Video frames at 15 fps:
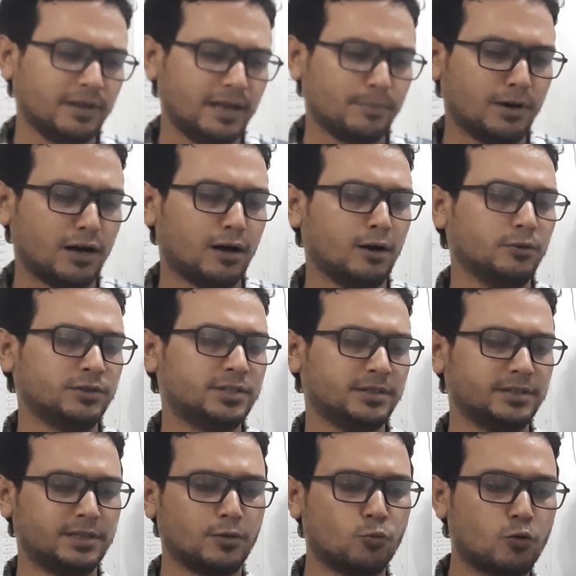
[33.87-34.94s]

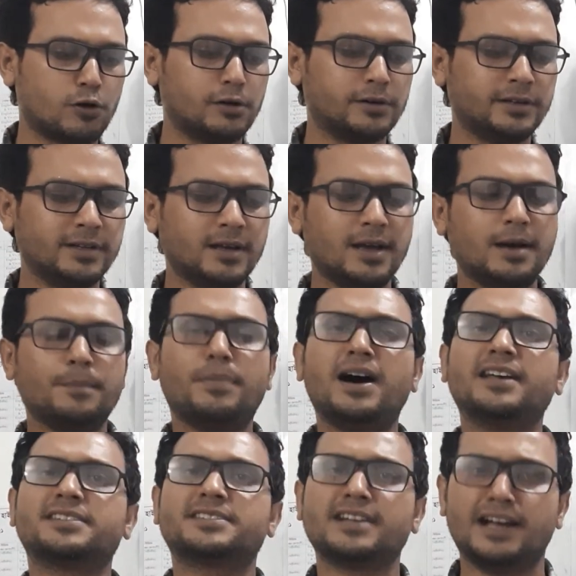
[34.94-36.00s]
about the word
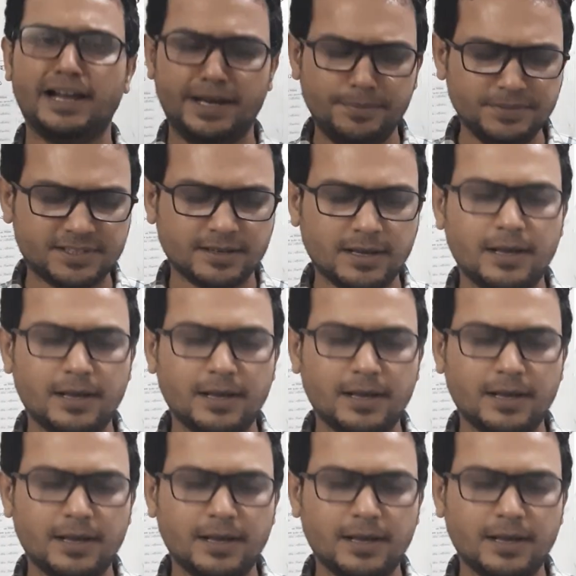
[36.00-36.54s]
pastimes.